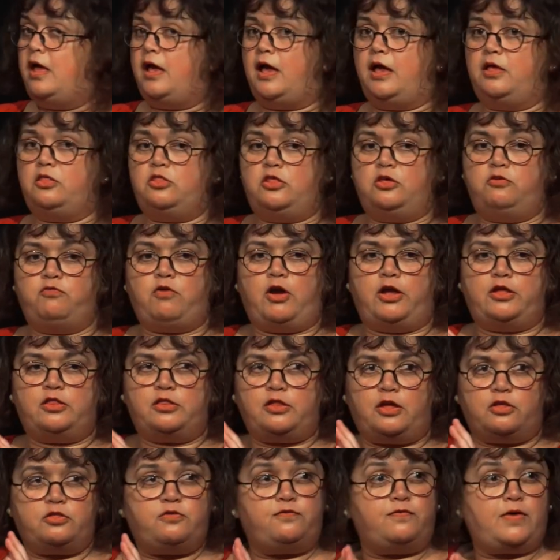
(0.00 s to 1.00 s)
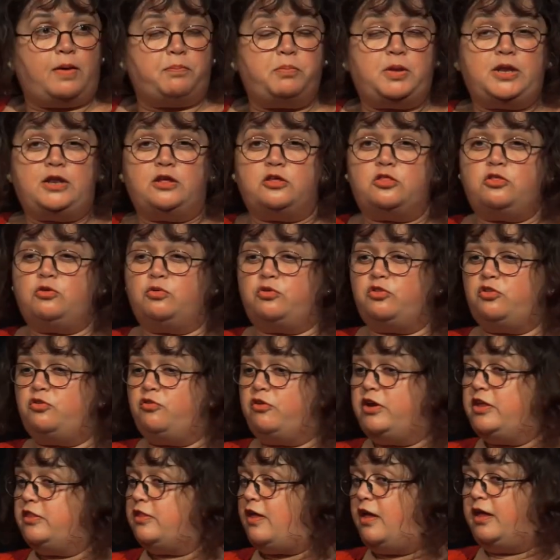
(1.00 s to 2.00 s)
and she writes such fabulous short
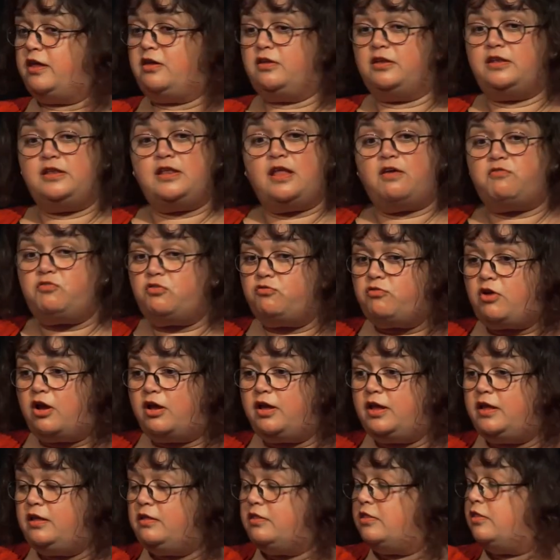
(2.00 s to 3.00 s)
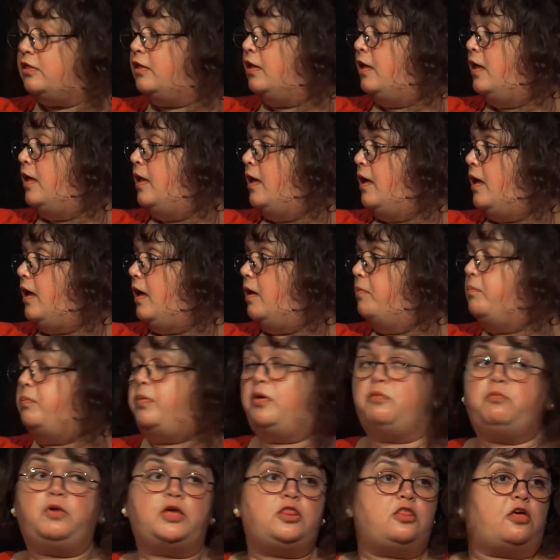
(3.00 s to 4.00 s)
stories that I could never write. Um,
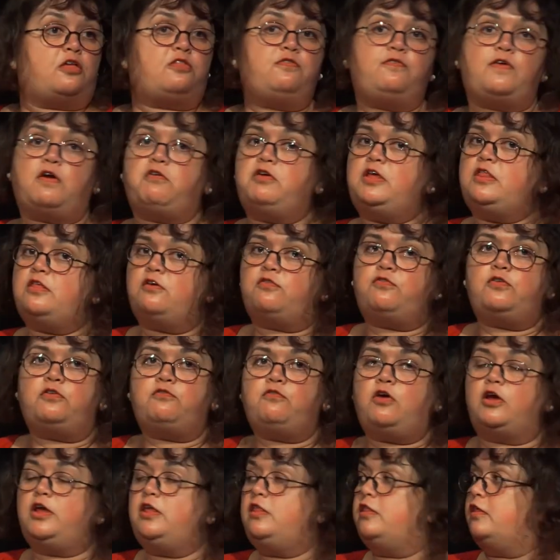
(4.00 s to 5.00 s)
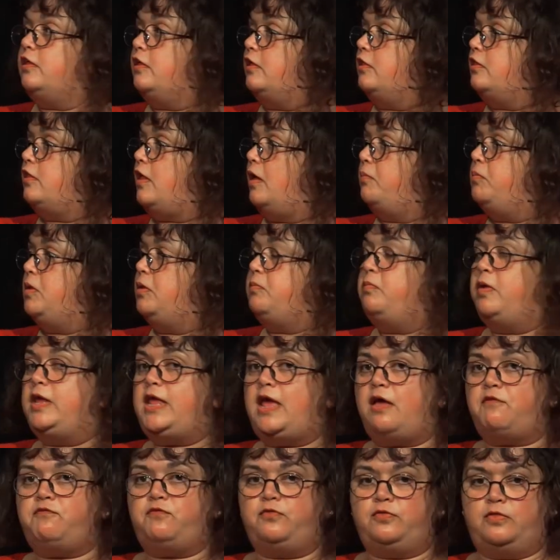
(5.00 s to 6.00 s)
but we're just very different writers. I mean, we
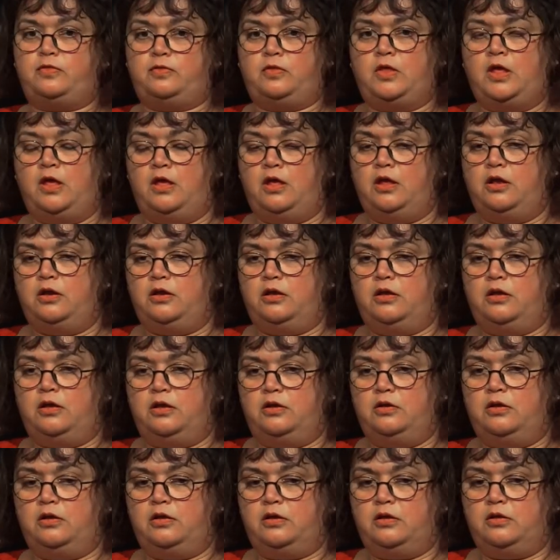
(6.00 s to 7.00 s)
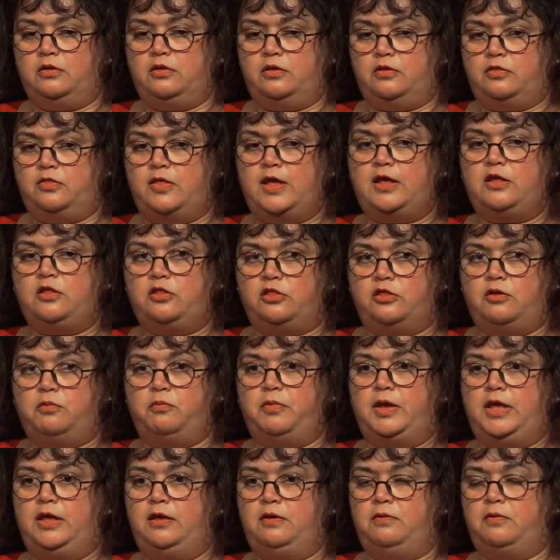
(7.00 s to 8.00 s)
have things that
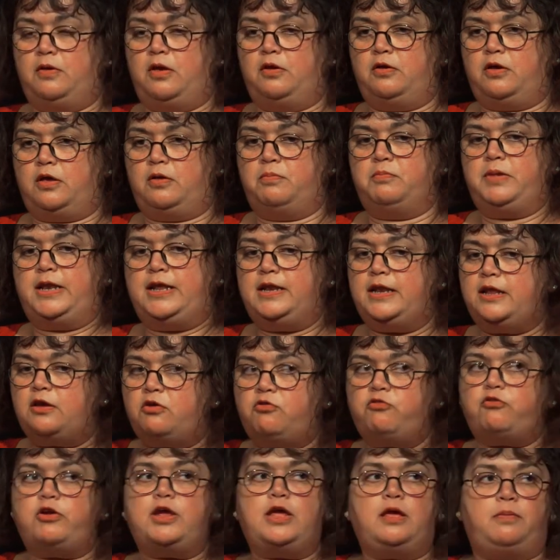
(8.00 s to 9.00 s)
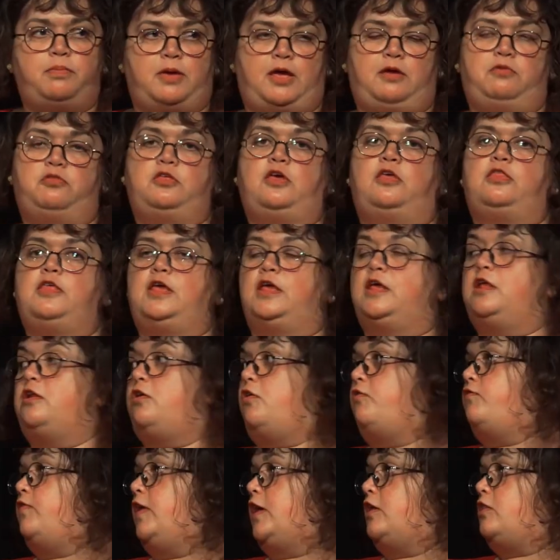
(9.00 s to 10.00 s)
we completely agree about, I think, in
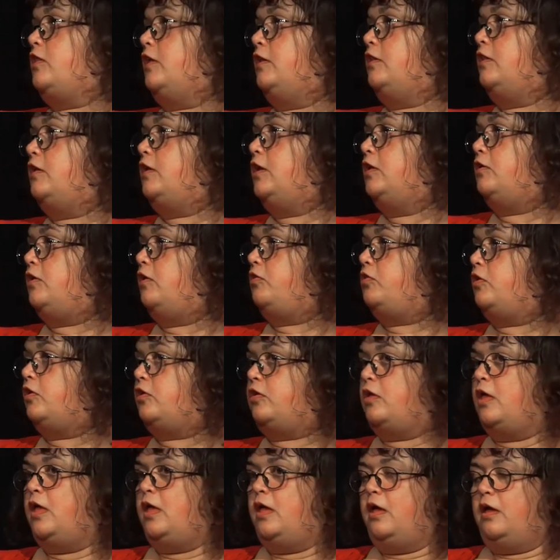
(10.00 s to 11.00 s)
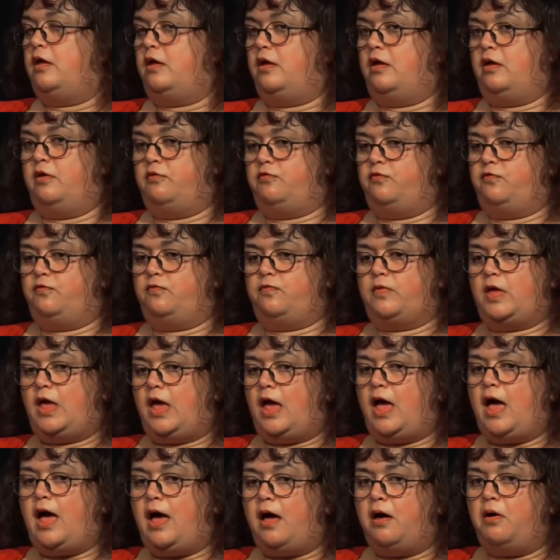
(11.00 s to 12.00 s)
our fiction, you know, the, of
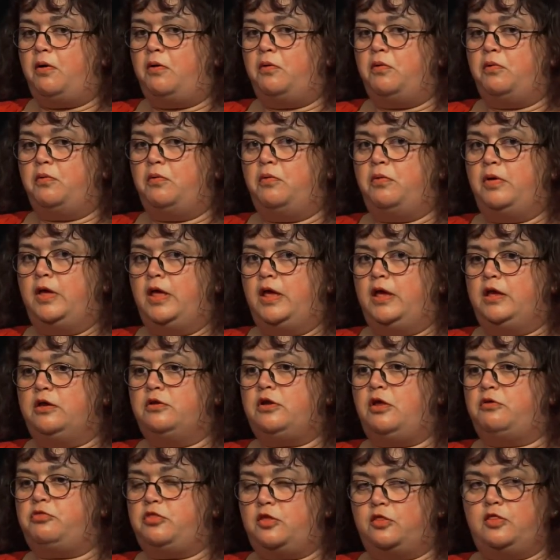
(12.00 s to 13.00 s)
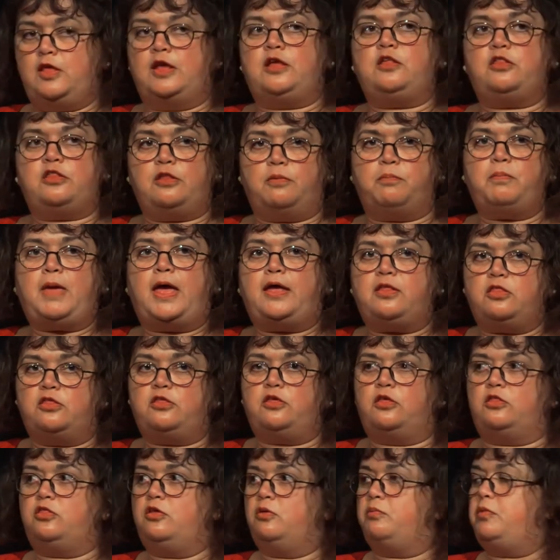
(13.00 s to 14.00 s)
how, you know, the things that
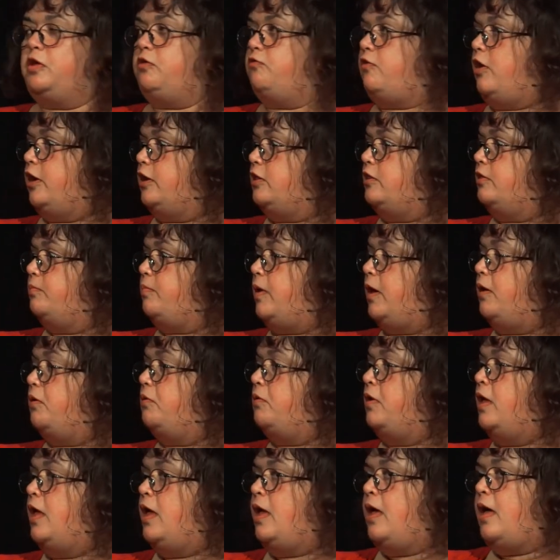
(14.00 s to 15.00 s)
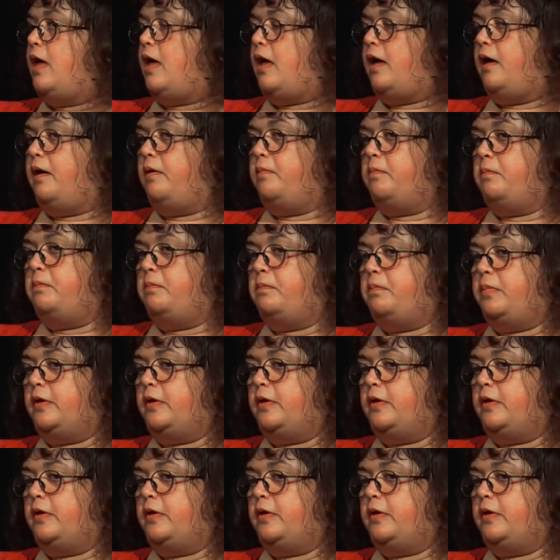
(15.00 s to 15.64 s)
matter that we write about. Um,